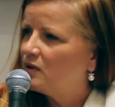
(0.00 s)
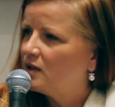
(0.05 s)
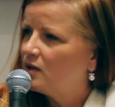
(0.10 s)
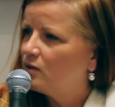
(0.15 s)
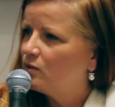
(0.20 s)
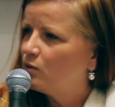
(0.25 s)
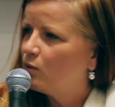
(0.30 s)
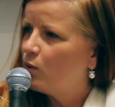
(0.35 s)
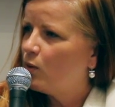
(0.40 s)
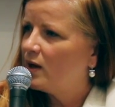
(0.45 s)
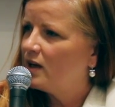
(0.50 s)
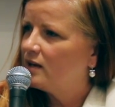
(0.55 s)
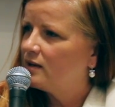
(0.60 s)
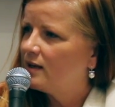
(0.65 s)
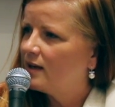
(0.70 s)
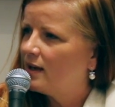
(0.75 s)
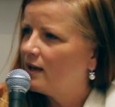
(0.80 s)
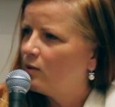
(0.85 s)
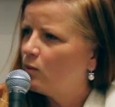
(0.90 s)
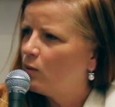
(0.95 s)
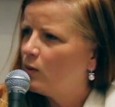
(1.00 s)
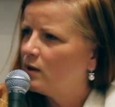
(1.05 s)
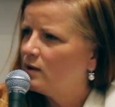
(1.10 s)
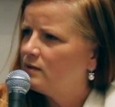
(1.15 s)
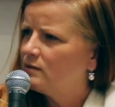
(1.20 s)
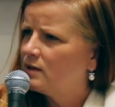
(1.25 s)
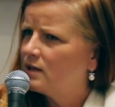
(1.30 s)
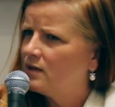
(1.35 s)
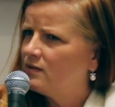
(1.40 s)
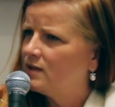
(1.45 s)
They don't quite get
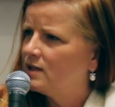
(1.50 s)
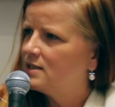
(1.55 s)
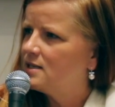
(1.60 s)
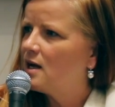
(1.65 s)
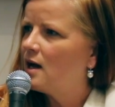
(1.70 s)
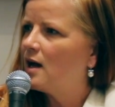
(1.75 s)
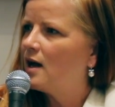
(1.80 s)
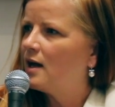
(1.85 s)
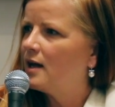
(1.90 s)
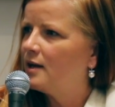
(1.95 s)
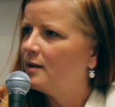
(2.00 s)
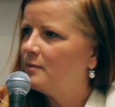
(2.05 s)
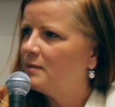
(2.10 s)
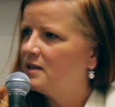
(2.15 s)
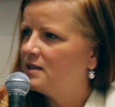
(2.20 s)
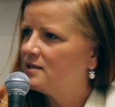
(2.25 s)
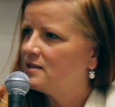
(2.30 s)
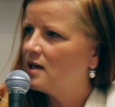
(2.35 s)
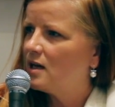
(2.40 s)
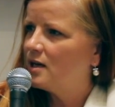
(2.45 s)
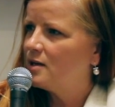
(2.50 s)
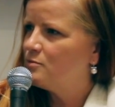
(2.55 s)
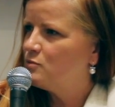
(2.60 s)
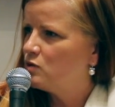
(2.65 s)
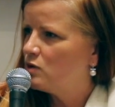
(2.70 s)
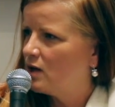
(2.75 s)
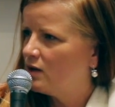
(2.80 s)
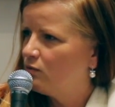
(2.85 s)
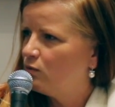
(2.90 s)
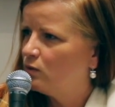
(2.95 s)
what giving time in a time
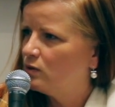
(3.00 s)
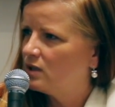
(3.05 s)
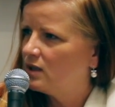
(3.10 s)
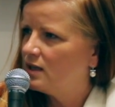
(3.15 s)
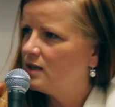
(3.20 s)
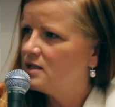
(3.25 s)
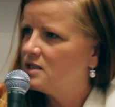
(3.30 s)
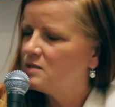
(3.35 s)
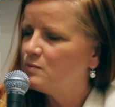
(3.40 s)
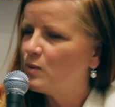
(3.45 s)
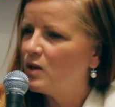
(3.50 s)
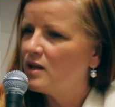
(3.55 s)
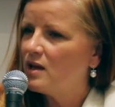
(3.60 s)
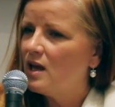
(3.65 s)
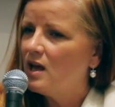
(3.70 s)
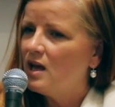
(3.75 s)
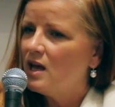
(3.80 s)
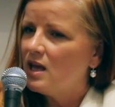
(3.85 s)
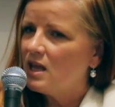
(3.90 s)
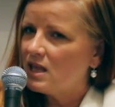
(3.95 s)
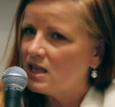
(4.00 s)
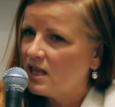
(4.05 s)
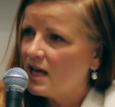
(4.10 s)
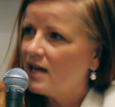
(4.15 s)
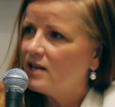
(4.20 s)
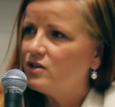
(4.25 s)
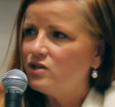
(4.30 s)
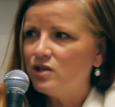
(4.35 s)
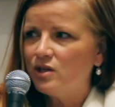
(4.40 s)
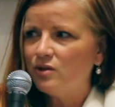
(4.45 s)
drive really is, but
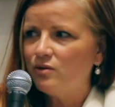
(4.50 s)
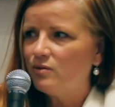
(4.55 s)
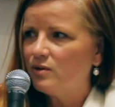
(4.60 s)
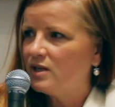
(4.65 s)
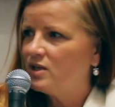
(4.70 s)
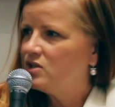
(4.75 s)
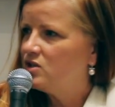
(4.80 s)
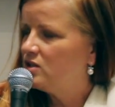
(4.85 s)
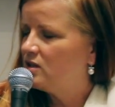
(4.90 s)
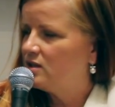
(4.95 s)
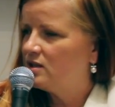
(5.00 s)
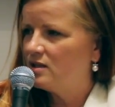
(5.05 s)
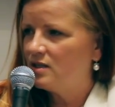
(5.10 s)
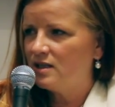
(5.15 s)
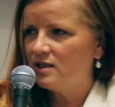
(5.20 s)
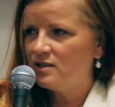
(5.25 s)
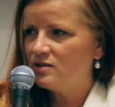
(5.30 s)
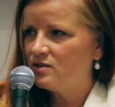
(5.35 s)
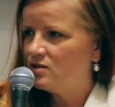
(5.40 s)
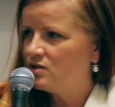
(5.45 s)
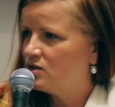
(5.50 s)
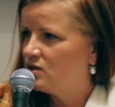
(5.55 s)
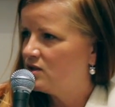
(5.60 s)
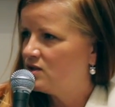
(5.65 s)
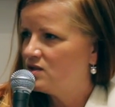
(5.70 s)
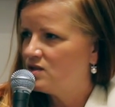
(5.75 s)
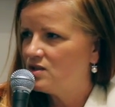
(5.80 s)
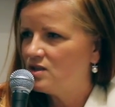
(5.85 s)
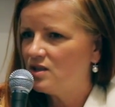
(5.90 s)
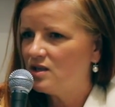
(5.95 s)
that generation is
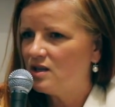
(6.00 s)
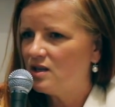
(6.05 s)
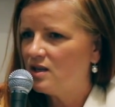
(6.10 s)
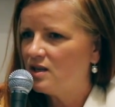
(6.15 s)
just,